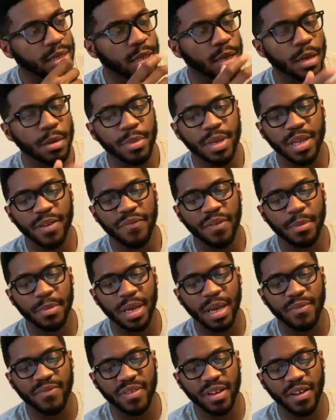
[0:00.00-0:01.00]
Tell me if
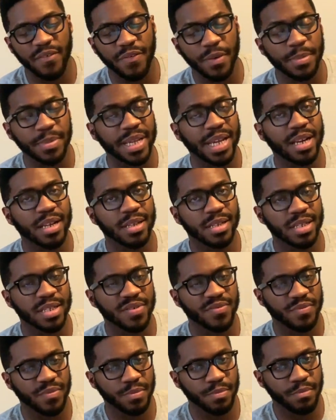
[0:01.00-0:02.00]
I'm if I'm getting
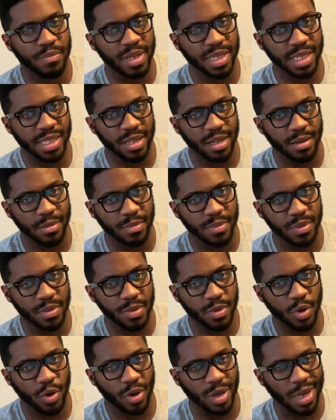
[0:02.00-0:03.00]
this mixed up
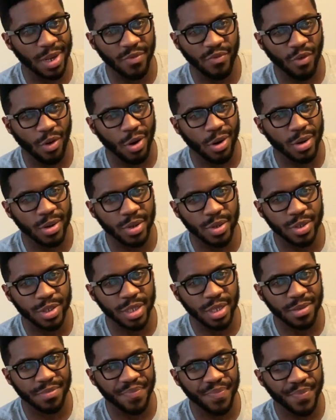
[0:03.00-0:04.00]
or like wrong or
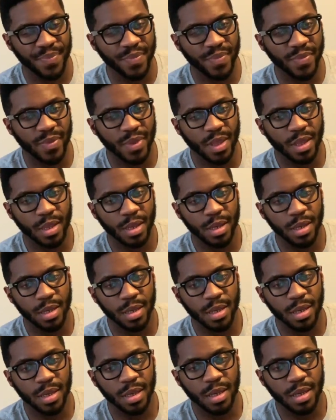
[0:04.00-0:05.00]
something.
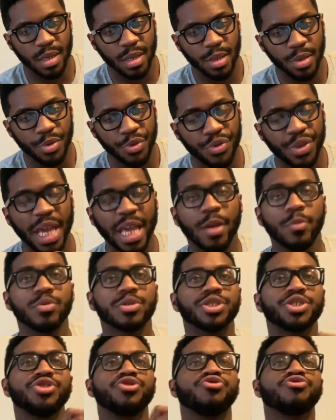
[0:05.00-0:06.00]
They
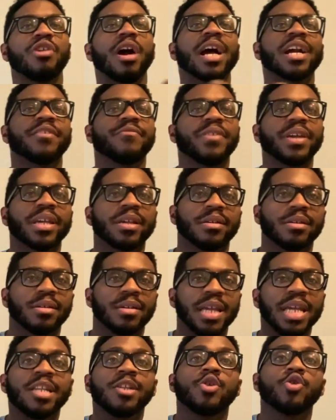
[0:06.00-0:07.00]
was driving
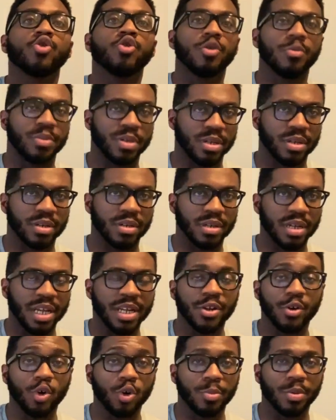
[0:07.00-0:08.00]
in an Uber,
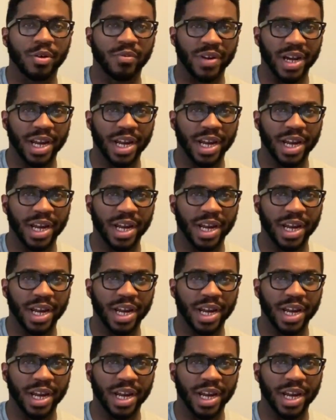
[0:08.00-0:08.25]
in an Uber,